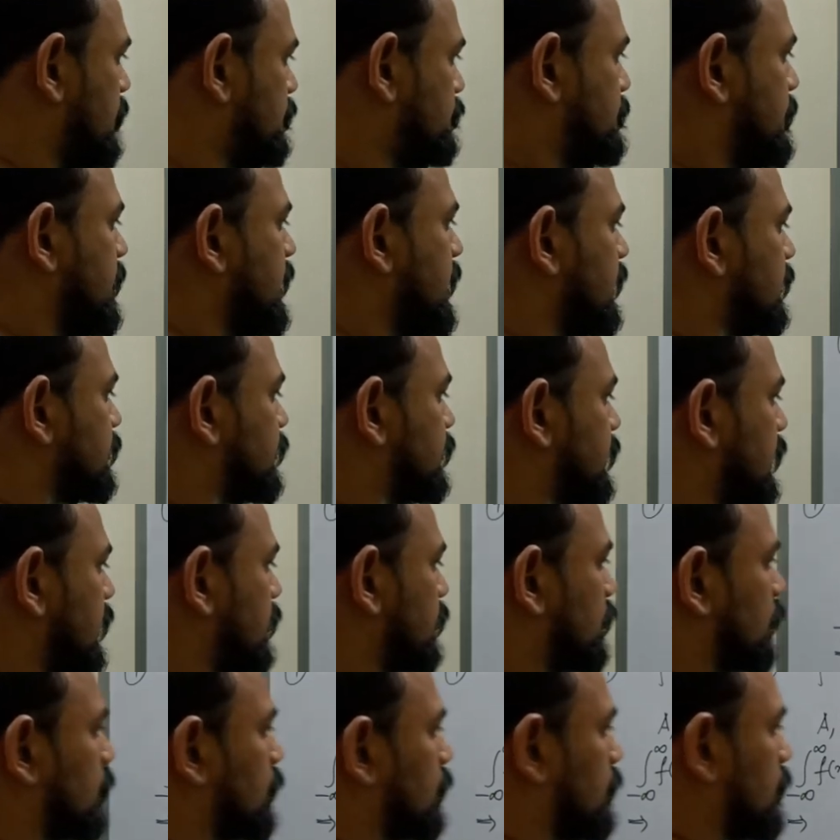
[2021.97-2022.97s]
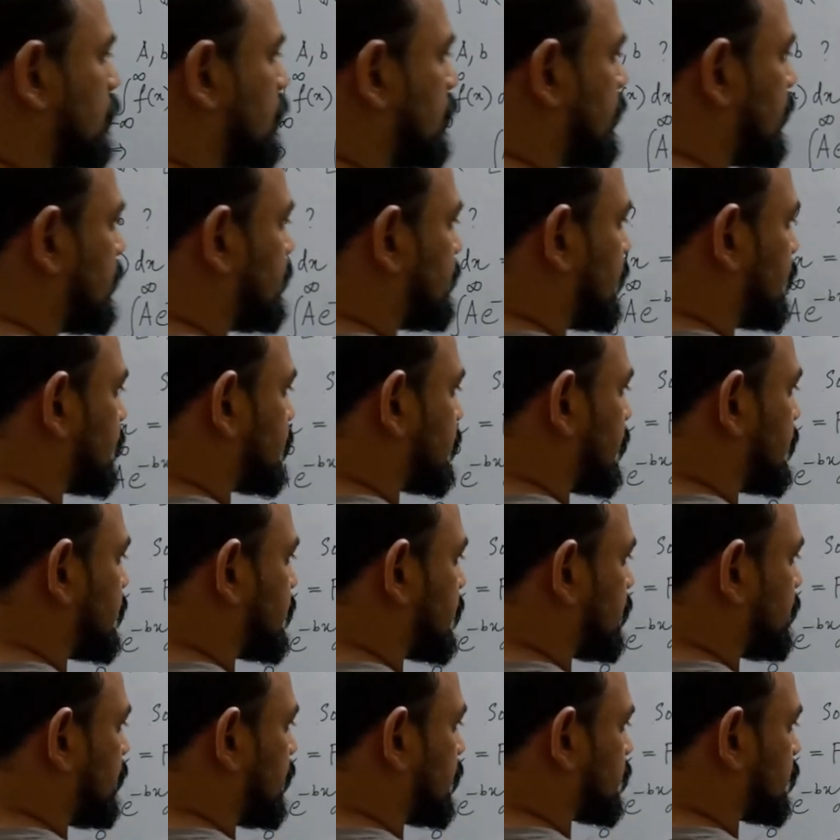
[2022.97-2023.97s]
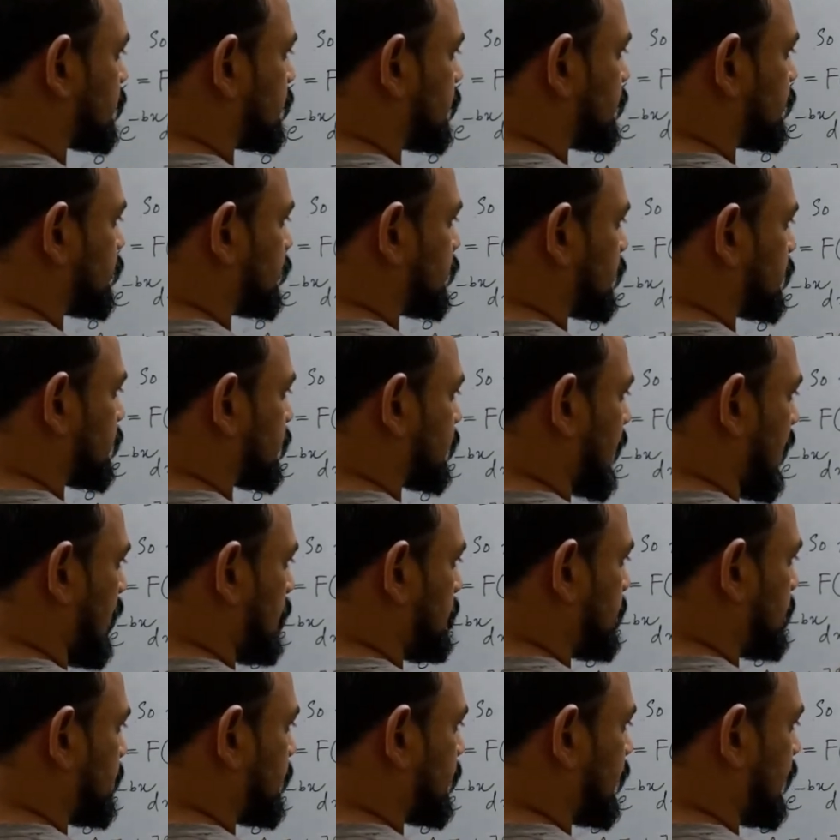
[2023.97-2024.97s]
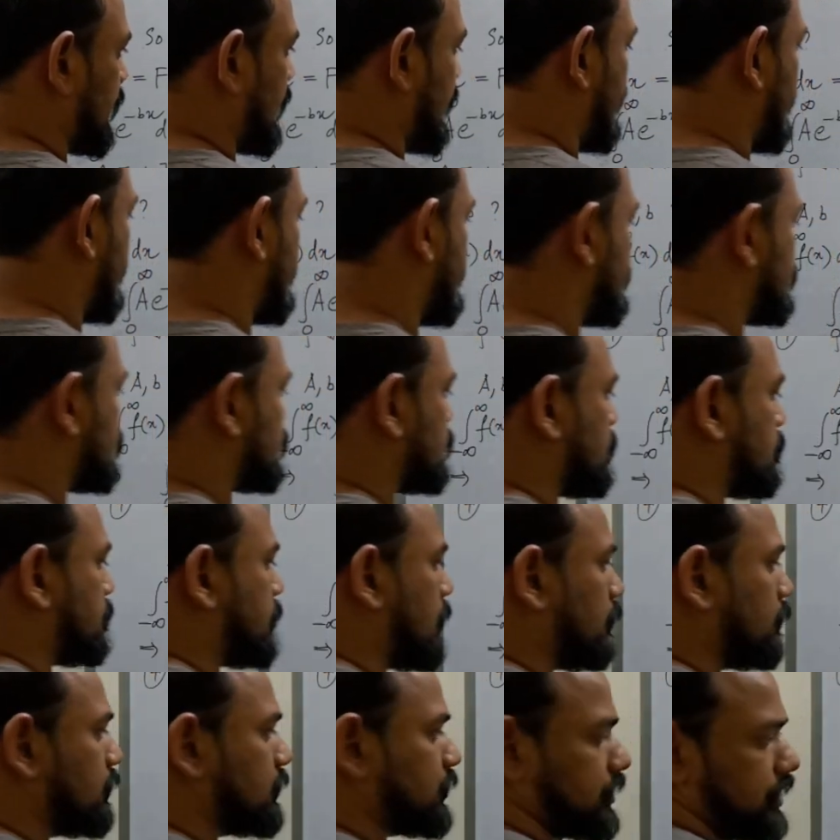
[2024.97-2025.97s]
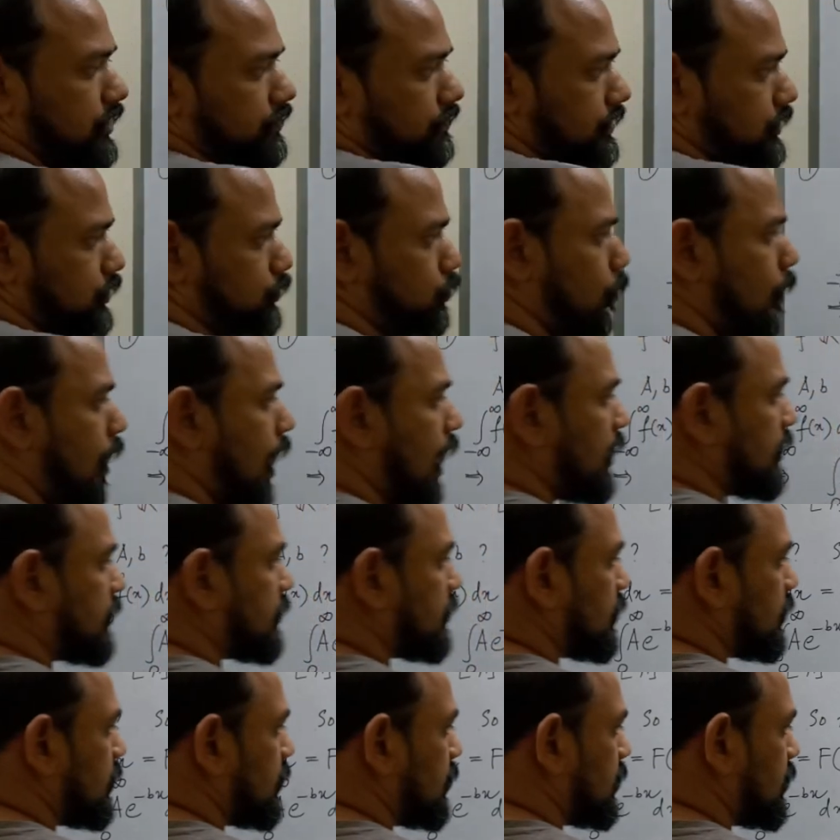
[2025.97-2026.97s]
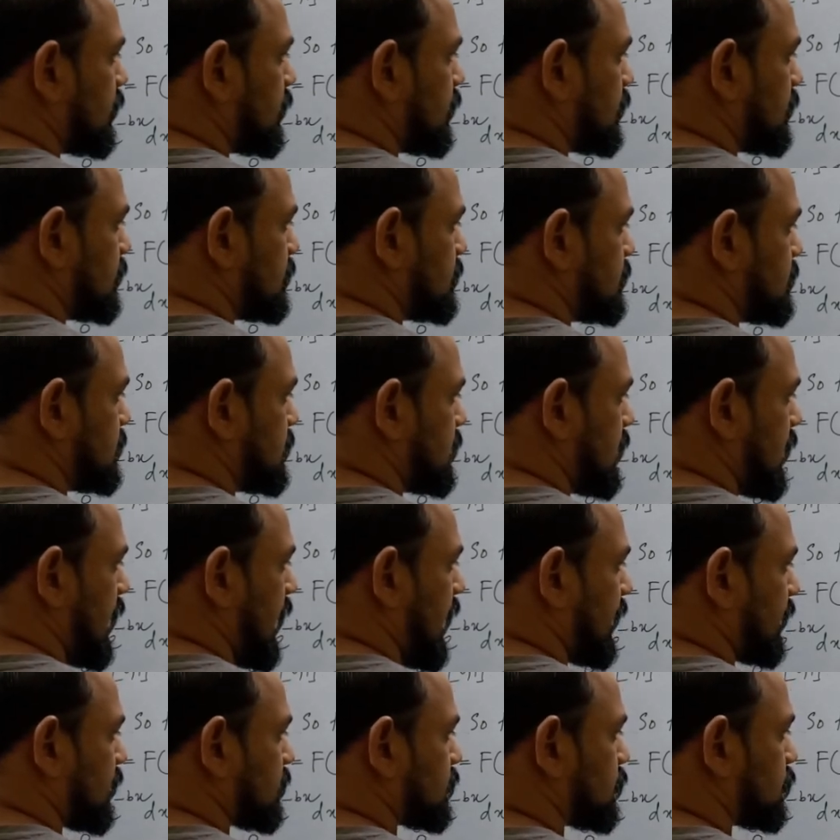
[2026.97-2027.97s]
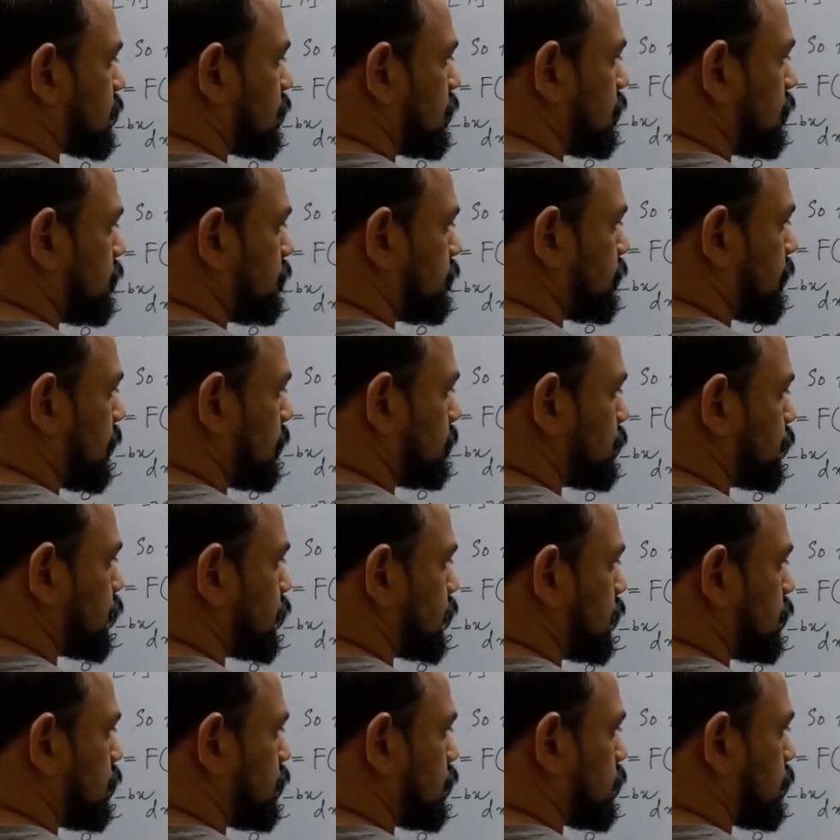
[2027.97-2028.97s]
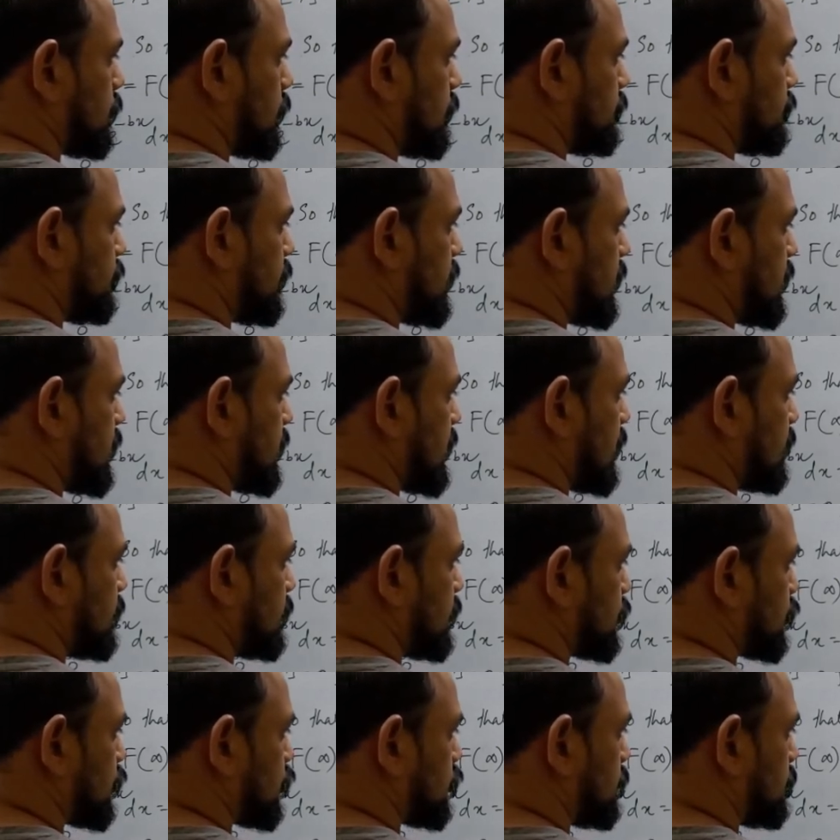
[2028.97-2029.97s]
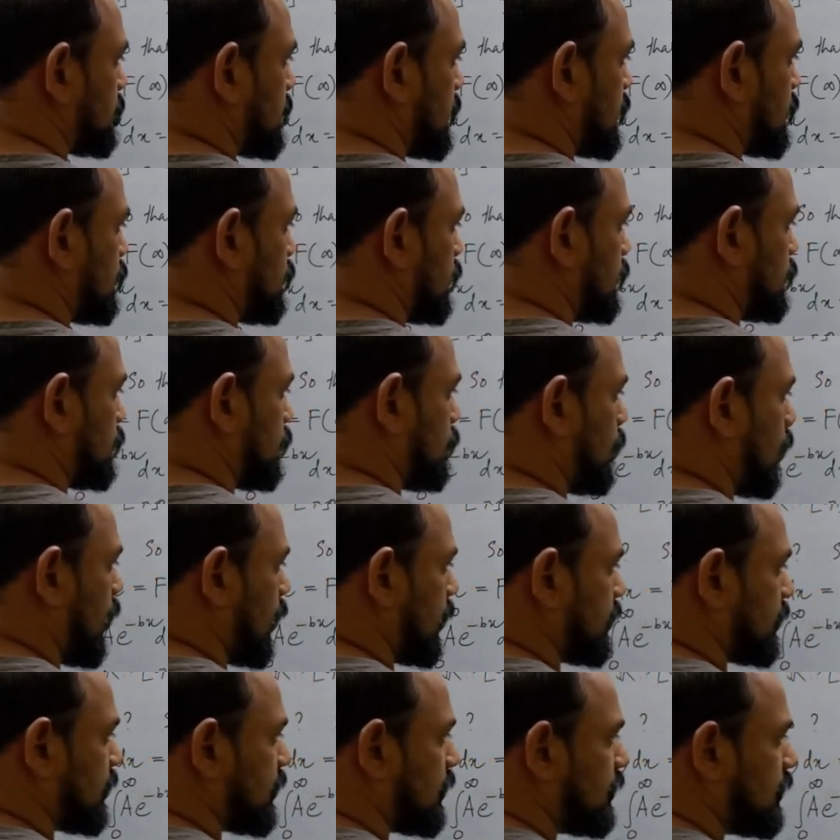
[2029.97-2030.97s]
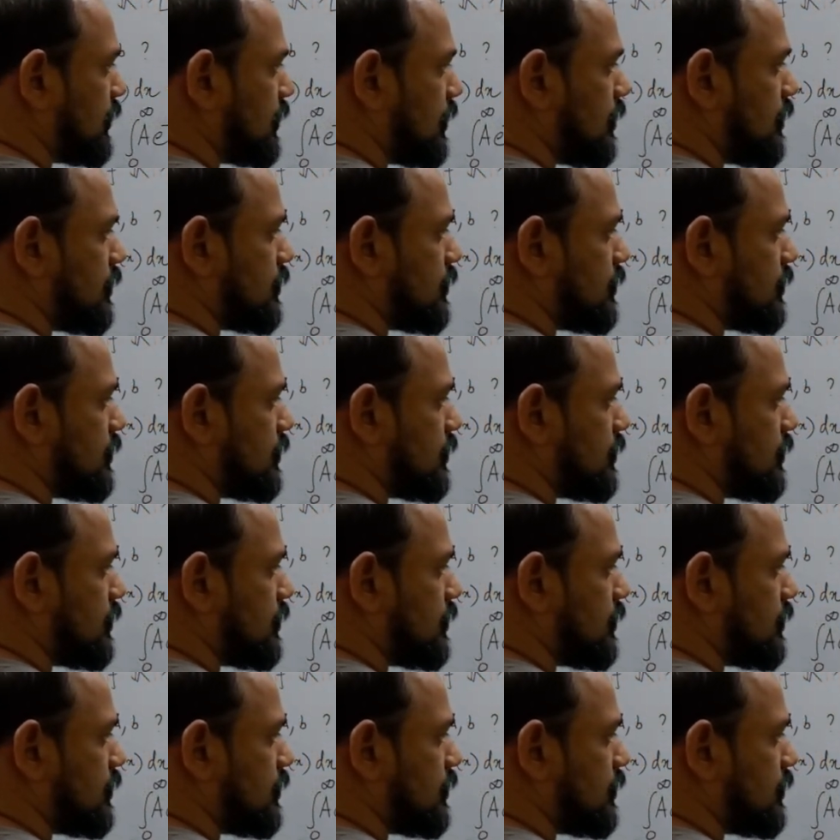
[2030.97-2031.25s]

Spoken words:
If b is 0, then this integration is just capital A e to the power 0 is 1 dx from 0 to infinity, and this should be equal to 1.